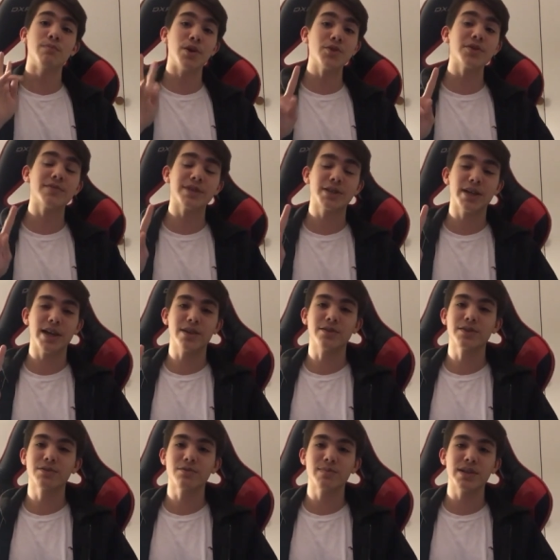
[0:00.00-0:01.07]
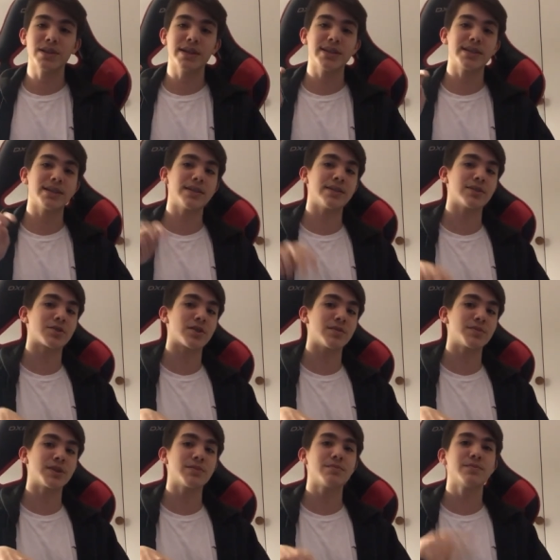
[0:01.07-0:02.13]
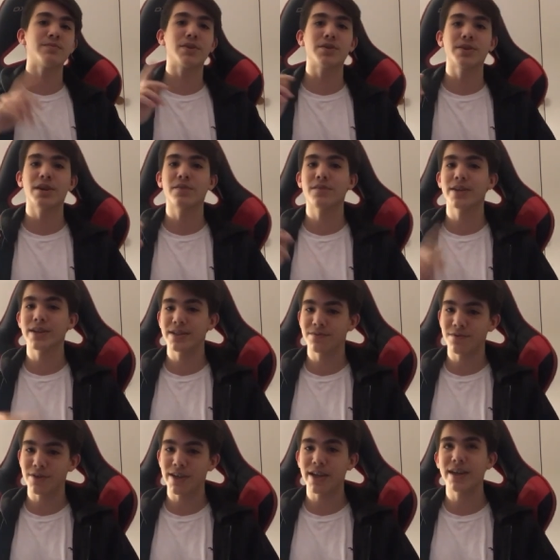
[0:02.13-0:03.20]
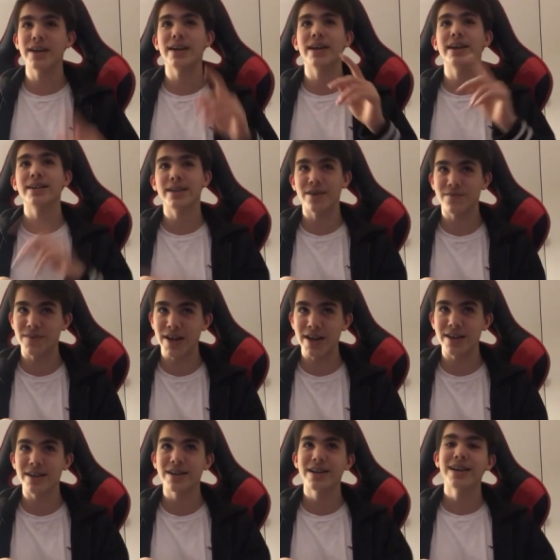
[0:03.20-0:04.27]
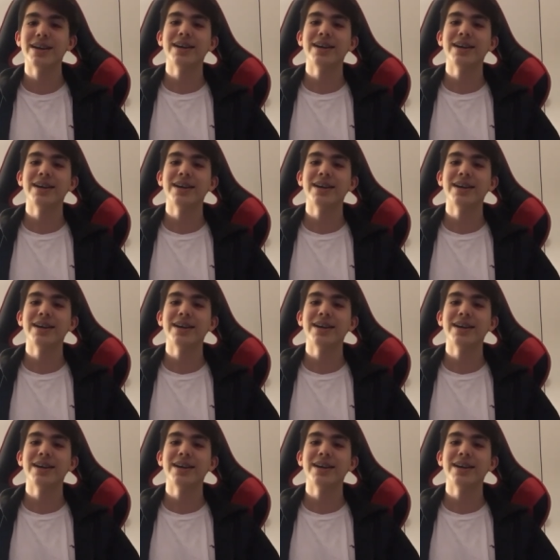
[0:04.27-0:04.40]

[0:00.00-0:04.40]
Both of his channels will be linked in the description, both Hellfire 1948 and Hellfire.